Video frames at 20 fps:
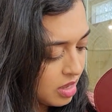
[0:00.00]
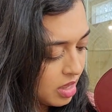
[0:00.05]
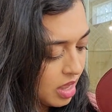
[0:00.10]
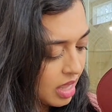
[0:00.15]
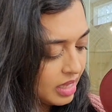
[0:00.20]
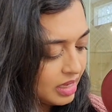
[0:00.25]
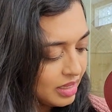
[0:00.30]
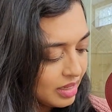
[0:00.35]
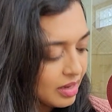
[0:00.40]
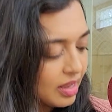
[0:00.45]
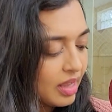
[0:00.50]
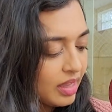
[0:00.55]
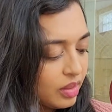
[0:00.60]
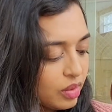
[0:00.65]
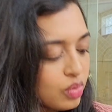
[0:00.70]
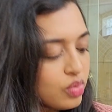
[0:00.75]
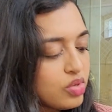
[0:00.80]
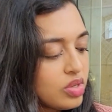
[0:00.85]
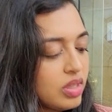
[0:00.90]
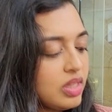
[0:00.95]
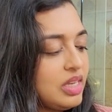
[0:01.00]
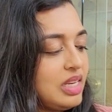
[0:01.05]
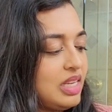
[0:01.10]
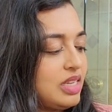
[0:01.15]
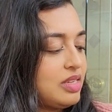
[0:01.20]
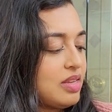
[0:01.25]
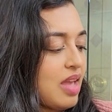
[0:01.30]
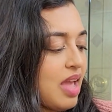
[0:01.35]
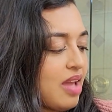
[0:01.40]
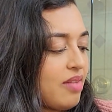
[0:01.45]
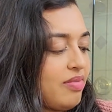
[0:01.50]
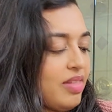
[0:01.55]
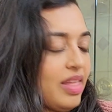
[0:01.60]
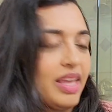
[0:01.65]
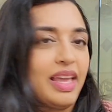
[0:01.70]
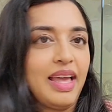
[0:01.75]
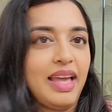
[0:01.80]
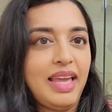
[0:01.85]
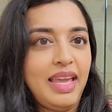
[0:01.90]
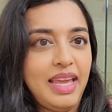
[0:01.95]
I usually need to have
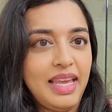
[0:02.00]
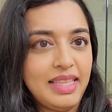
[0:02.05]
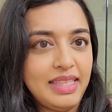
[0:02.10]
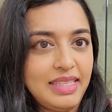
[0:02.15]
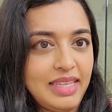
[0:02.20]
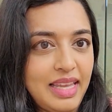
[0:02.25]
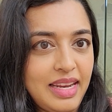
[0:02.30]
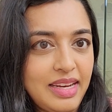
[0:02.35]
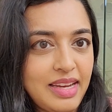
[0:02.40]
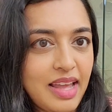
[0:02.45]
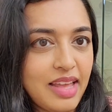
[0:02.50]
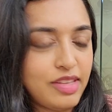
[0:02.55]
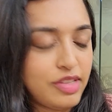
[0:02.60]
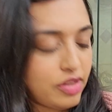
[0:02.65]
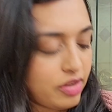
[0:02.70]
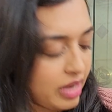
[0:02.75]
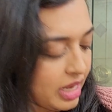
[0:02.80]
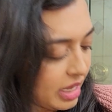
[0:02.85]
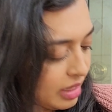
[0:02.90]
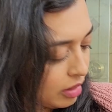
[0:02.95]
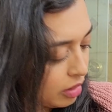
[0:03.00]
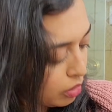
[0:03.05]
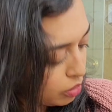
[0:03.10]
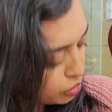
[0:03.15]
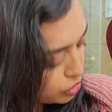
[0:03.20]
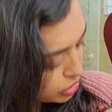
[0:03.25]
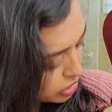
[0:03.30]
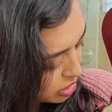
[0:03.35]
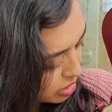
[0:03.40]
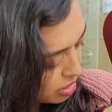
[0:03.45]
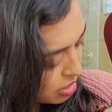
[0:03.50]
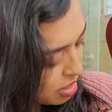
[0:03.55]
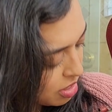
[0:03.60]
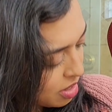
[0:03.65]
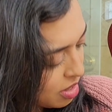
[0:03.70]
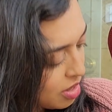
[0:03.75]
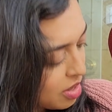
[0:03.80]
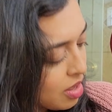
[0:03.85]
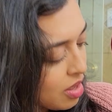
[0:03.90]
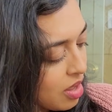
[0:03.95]
like a hand sanitizer, a hand lotion,
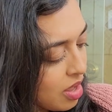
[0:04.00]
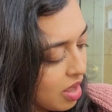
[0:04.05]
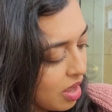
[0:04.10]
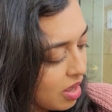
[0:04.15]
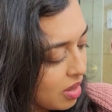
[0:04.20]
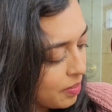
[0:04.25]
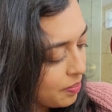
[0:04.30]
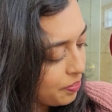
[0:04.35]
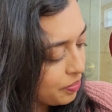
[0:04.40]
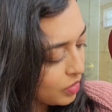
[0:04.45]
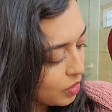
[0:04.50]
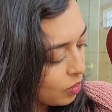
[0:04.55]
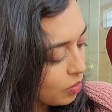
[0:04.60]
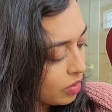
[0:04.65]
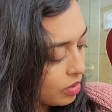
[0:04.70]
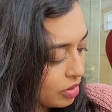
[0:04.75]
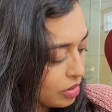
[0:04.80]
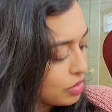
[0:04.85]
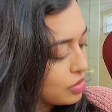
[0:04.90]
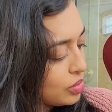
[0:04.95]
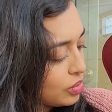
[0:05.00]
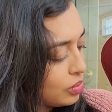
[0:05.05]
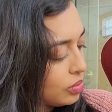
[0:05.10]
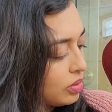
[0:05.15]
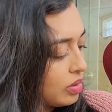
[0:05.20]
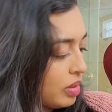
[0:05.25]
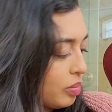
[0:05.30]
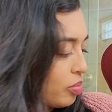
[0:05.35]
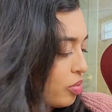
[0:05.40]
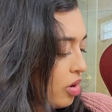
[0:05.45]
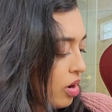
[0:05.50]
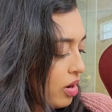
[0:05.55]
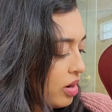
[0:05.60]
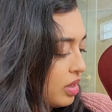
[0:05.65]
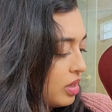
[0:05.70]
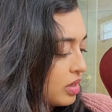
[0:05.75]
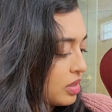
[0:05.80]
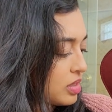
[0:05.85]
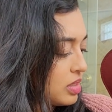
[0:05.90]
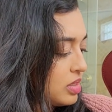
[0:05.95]
1 or 2 lip
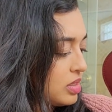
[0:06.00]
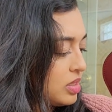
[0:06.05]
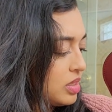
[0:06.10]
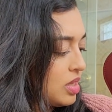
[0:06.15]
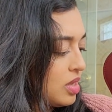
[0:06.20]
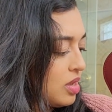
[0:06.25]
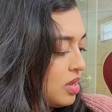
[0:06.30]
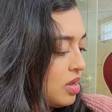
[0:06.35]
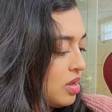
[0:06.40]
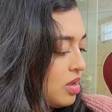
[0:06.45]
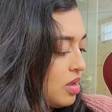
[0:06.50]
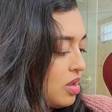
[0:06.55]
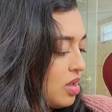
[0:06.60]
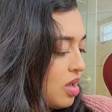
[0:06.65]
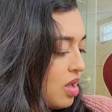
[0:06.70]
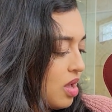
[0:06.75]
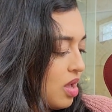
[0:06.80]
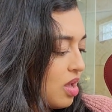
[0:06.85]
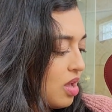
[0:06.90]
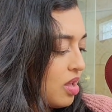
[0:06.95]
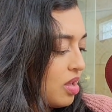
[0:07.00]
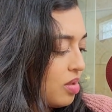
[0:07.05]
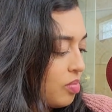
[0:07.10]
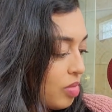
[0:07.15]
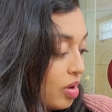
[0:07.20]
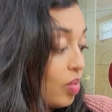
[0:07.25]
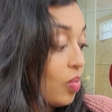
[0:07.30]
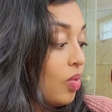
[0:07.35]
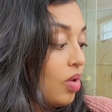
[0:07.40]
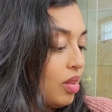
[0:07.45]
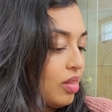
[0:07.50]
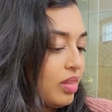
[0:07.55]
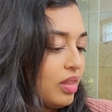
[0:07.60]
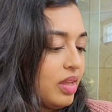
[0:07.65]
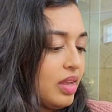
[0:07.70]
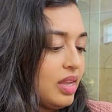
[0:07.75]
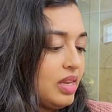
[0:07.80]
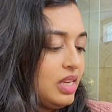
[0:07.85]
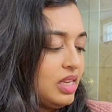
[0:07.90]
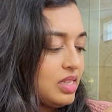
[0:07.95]
products, my
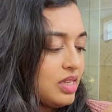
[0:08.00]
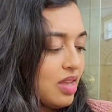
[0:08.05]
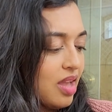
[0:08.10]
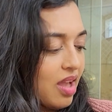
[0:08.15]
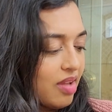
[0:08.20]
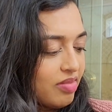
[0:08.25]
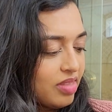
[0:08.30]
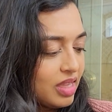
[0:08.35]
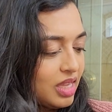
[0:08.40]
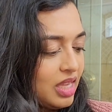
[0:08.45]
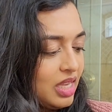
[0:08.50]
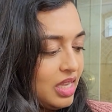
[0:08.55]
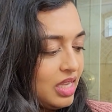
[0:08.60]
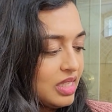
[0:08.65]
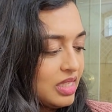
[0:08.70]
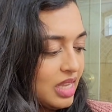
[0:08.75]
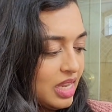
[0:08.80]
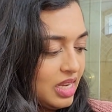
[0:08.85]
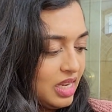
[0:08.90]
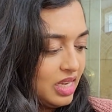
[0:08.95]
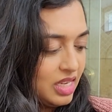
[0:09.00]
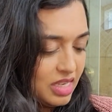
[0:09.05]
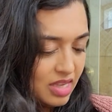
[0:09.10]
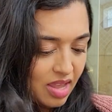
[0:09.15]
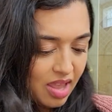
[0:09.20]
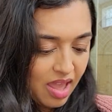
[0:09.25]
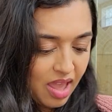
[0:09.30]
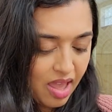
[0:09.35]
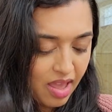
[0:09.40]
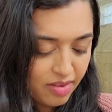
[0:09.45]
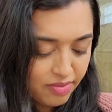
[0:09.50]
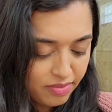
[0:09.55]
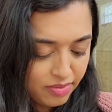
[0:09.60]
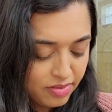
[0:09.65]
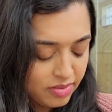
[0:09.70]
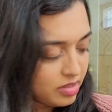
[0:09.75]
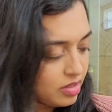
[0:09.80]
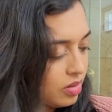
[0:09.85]
wallet. I need to have the keys I need to have.